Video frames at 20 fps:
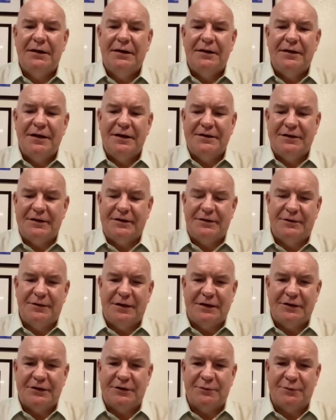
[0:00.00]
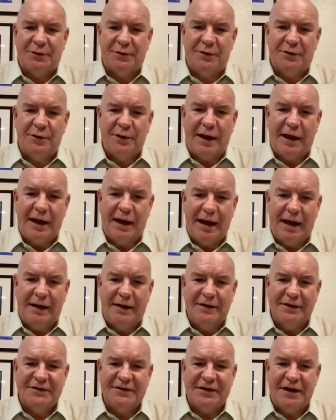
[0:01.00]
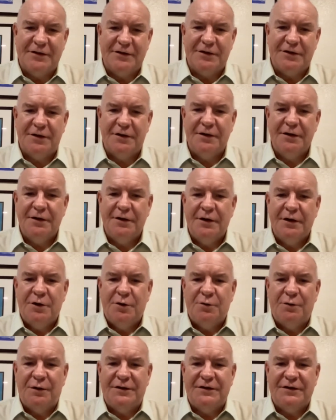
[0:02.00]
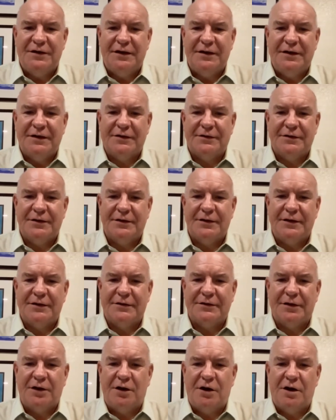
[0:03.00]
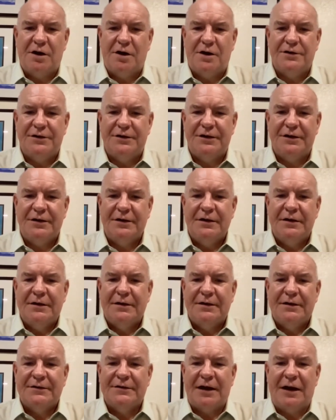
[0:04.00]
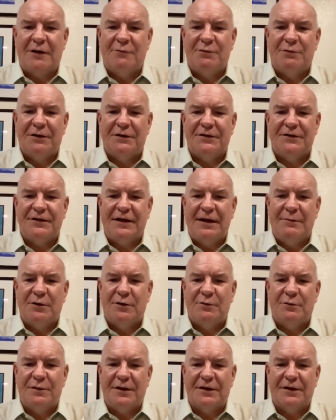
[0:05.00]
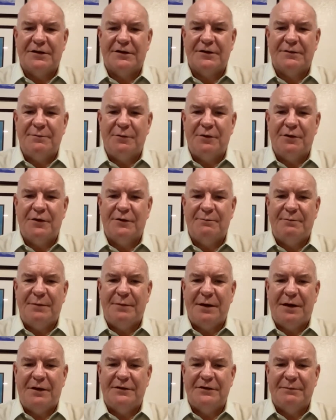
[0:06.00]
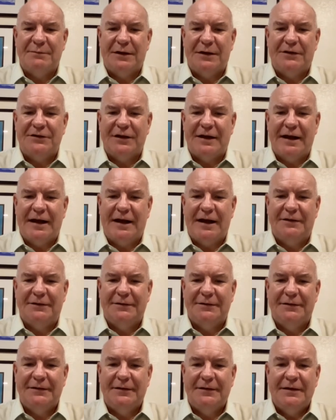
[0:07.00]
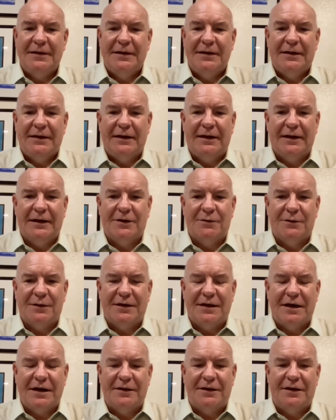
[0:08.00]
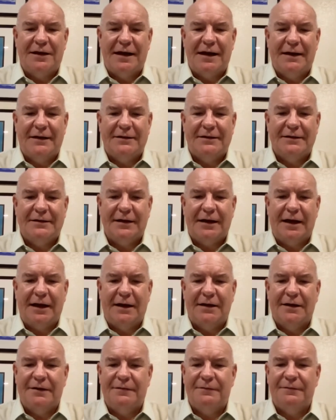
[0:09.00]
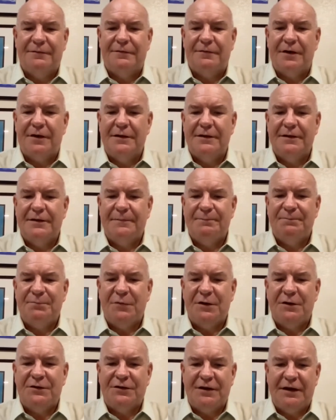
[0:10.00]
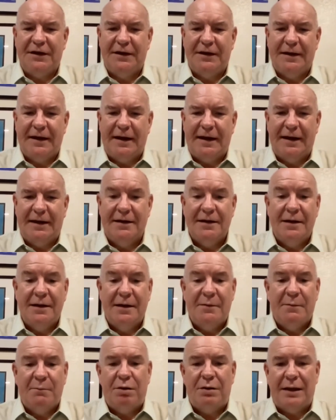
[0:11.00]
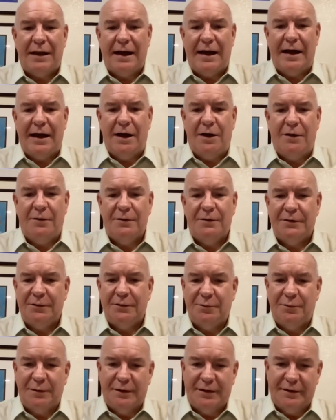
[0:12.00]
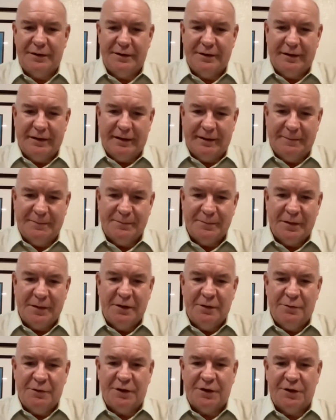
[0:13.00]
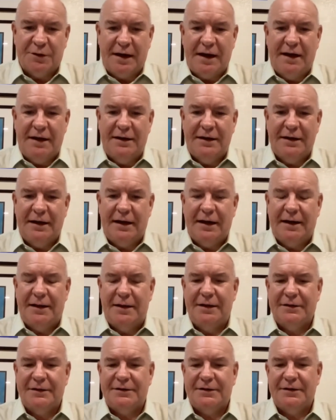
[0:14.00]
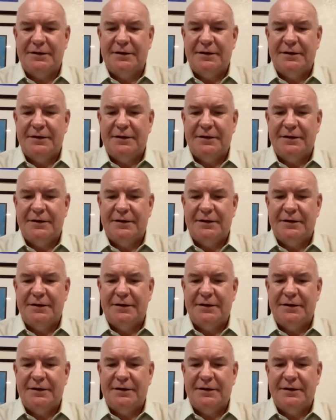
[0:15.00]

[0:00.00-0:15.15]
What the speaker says: this is worth looking at. In the center, we see this large side wheel steamer with the smokes belching out, going down the lakes. And in front, you see a plow with grain and this